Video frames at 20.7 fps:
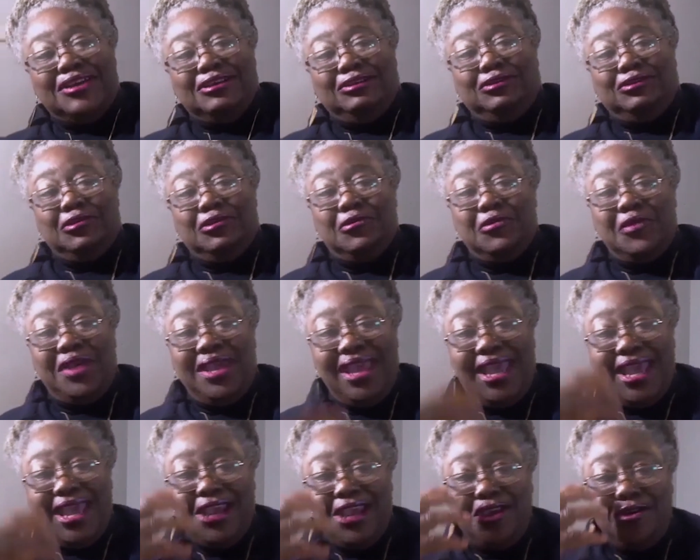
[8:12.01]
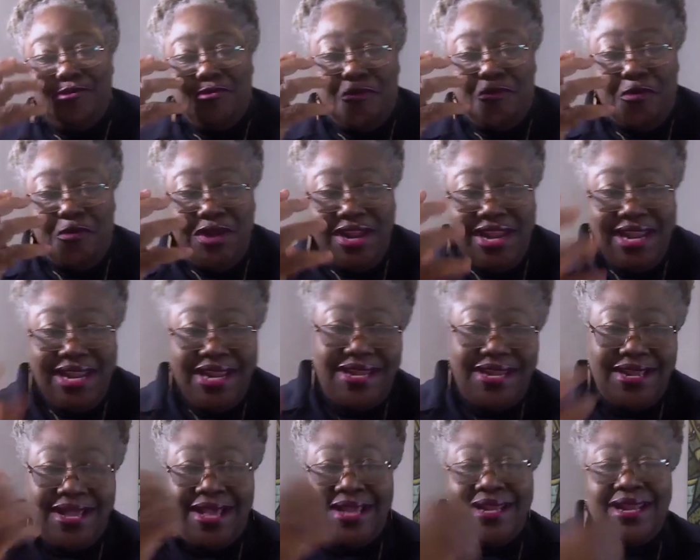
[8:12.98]
to hear you read
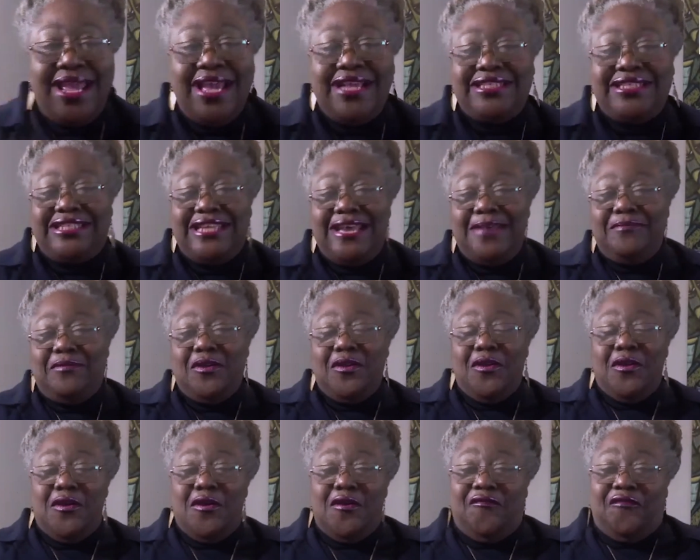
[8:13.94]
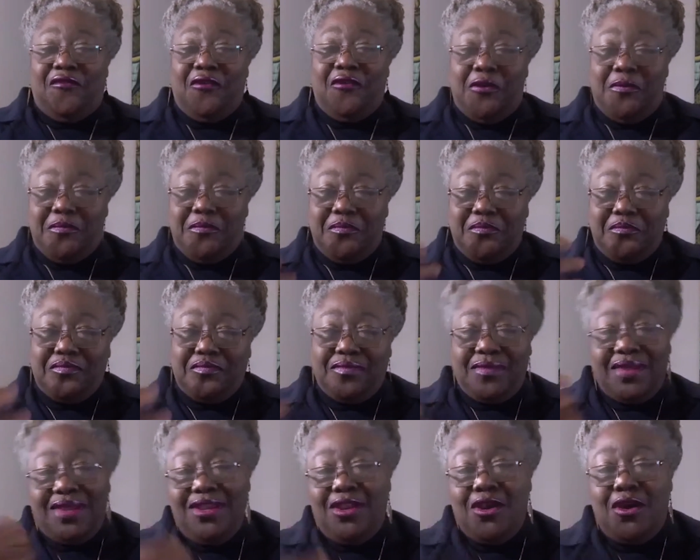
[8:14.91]
an excerpt from
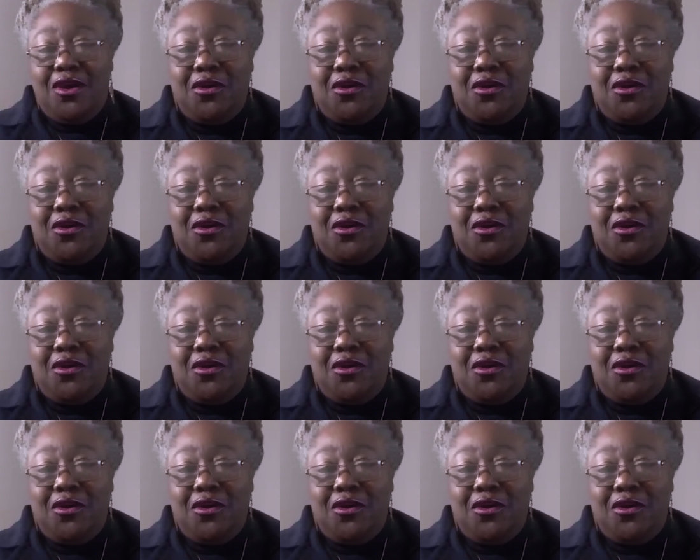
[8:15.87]
your